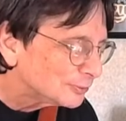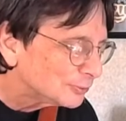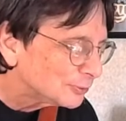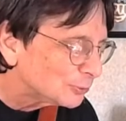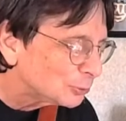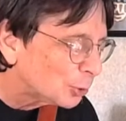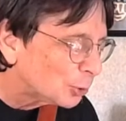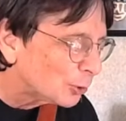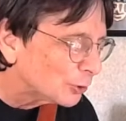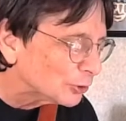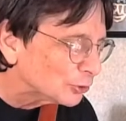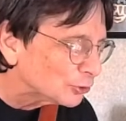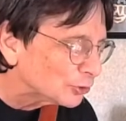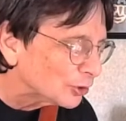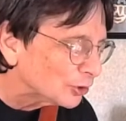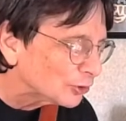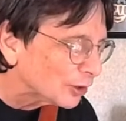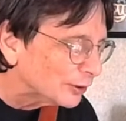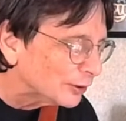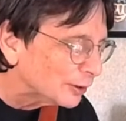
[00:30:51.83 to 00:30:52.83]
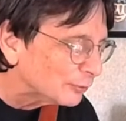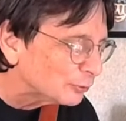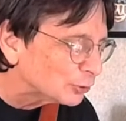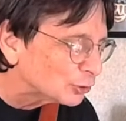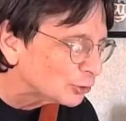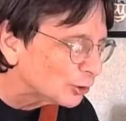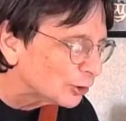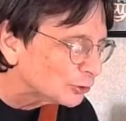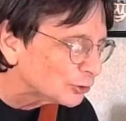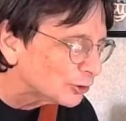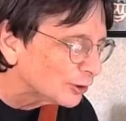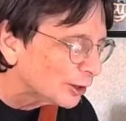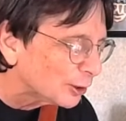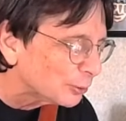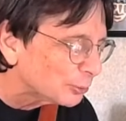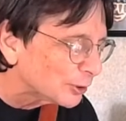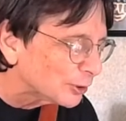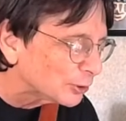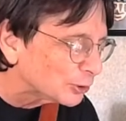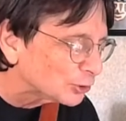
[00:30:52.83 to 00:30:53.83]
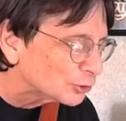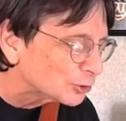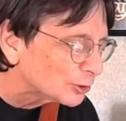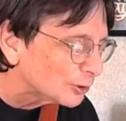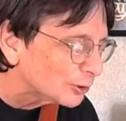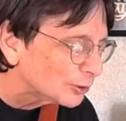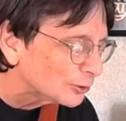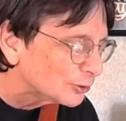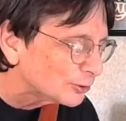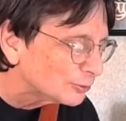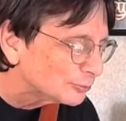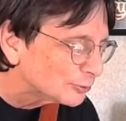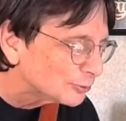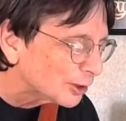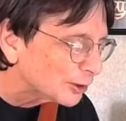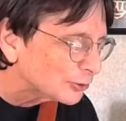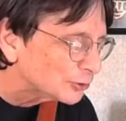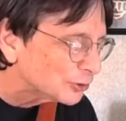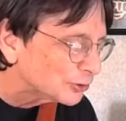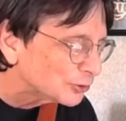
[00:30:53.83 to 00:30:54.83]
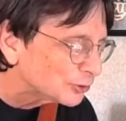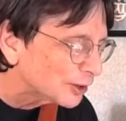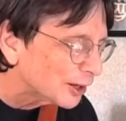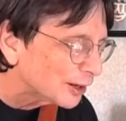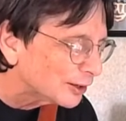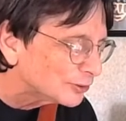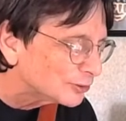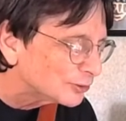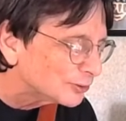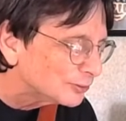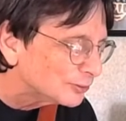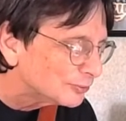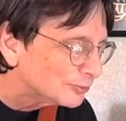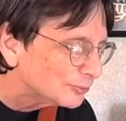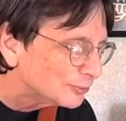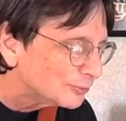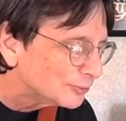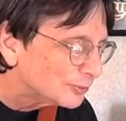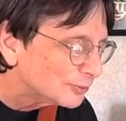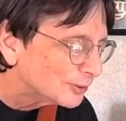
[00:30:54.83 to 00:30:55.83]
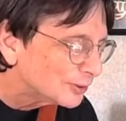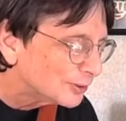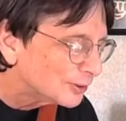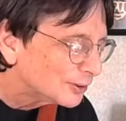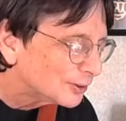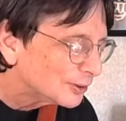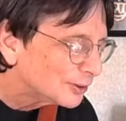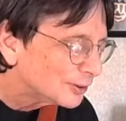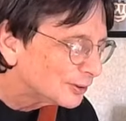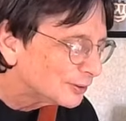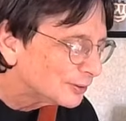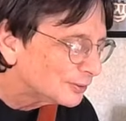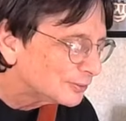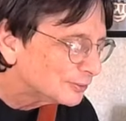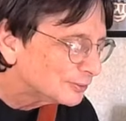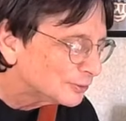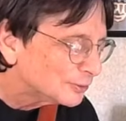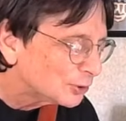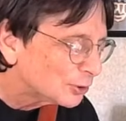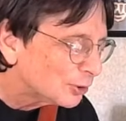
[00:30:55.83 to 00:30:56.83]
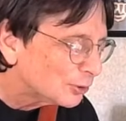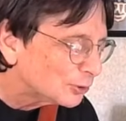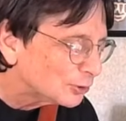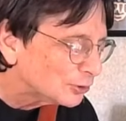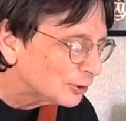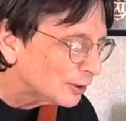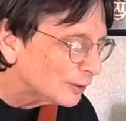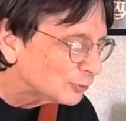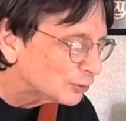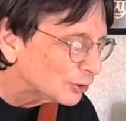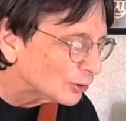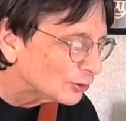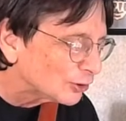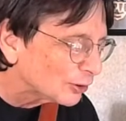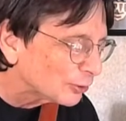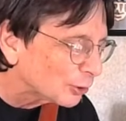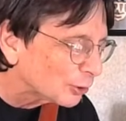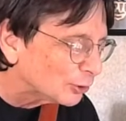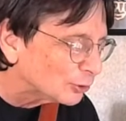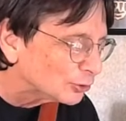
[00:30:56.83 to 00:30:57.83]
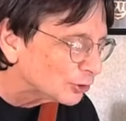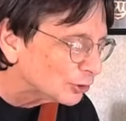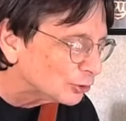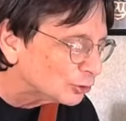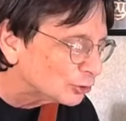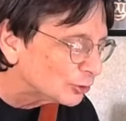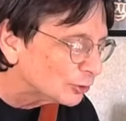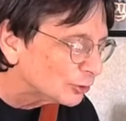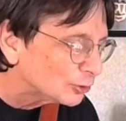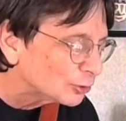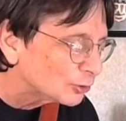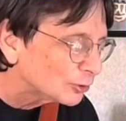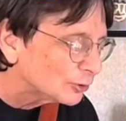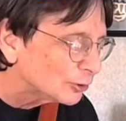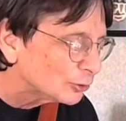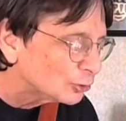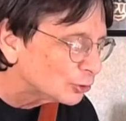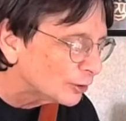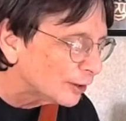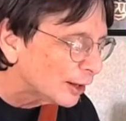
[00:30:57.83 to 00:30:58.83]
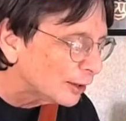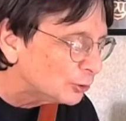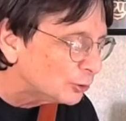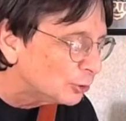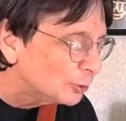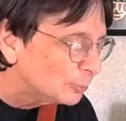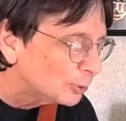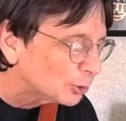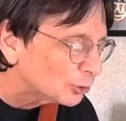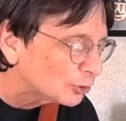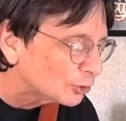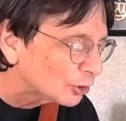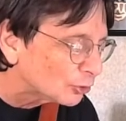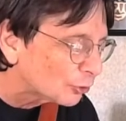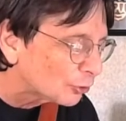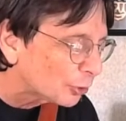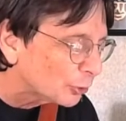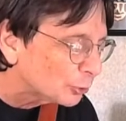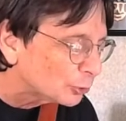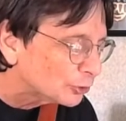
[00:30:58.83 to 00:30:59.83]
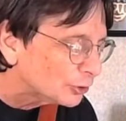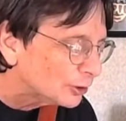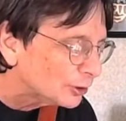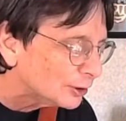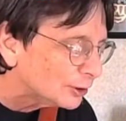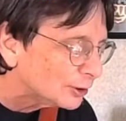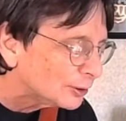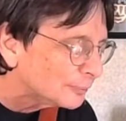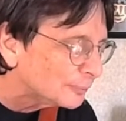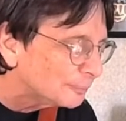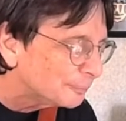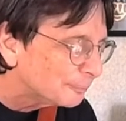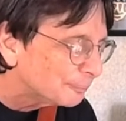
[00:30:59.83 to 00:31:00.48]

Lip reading: Warren says, I never saw Janelle wear a skirt. Dresses, yes. Dakota Dave says, I thought you said shirts. Jeanette Hubner says 13.